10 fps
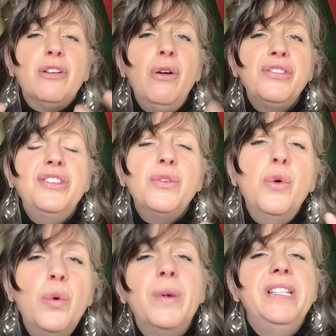cross has
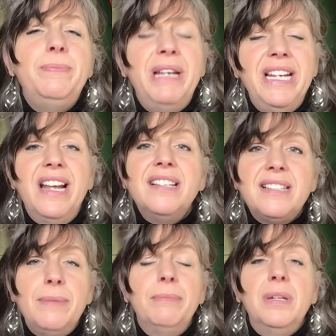always been a
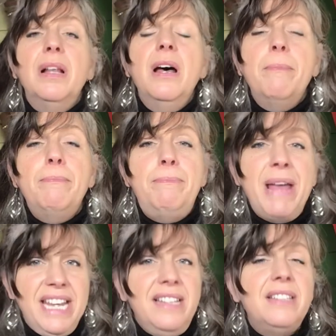symbol
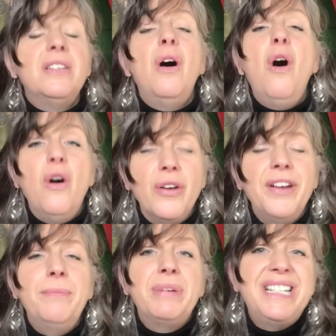based
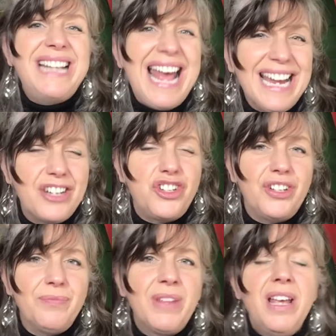on protection.
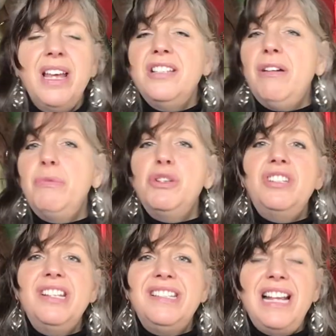And so I wanted
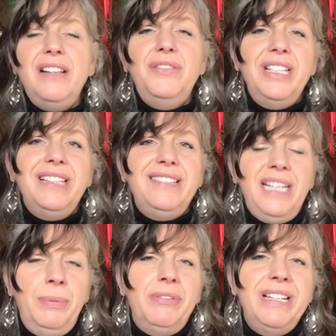to delve a little
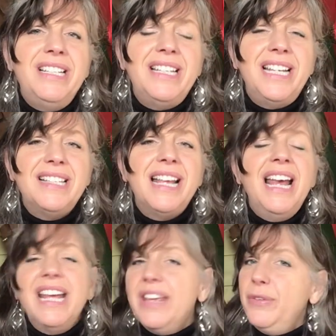deeper into this,
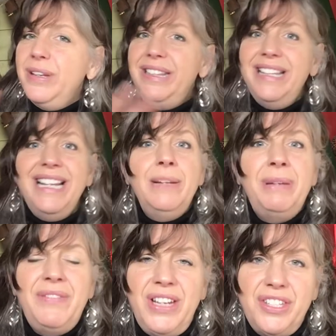give you a little
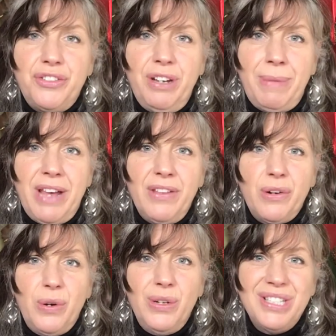bit of history about the
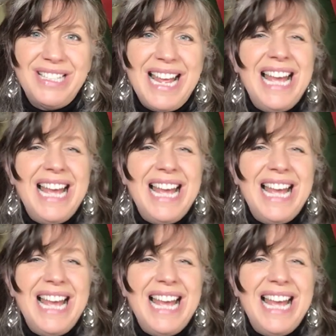cross,